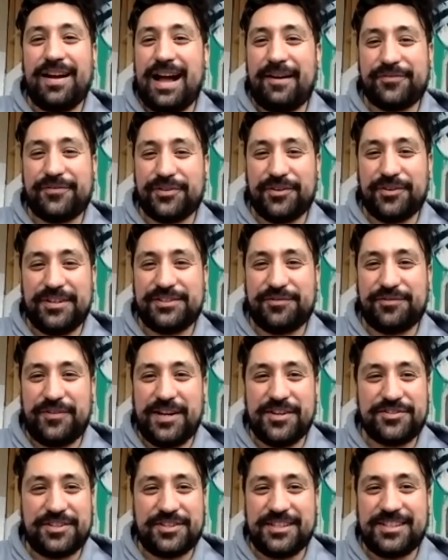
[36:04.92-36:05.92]
after it's
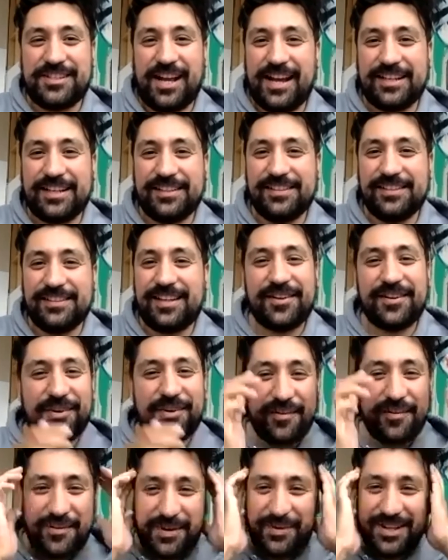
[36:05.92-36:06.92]
finished and titled. I don't know if
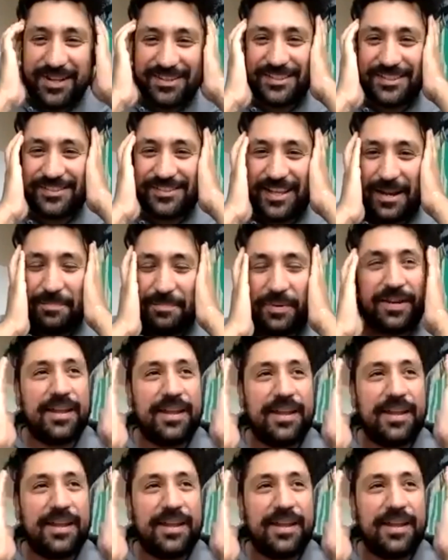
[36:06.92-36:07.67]
anyone else does that, but.